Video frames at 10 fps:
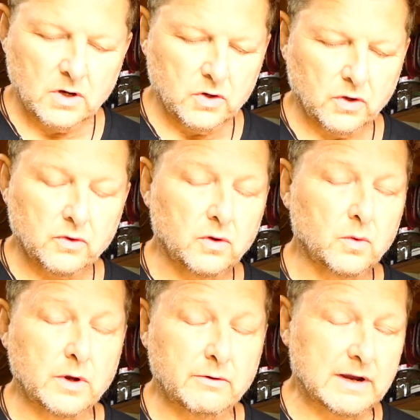Not all the
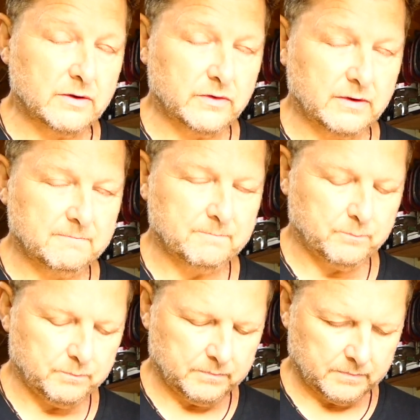way around.
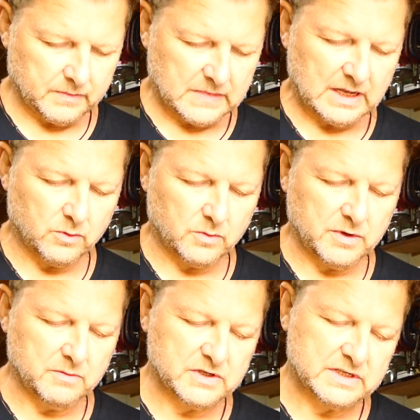That would be
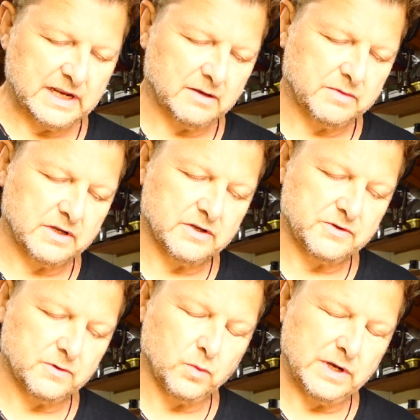a mistake, because
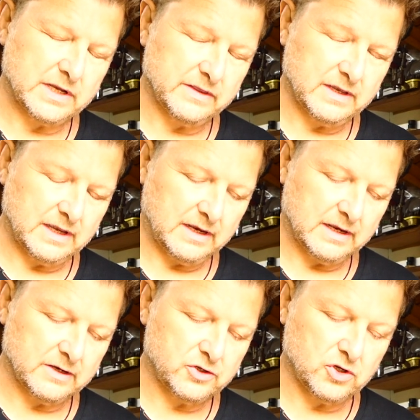you'll weaken the
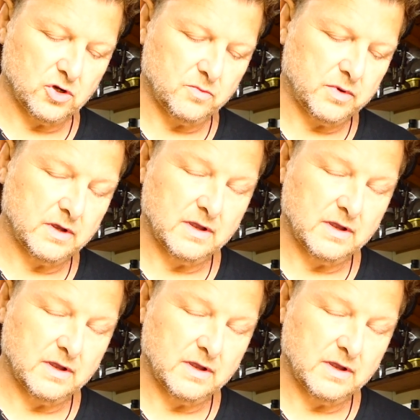tube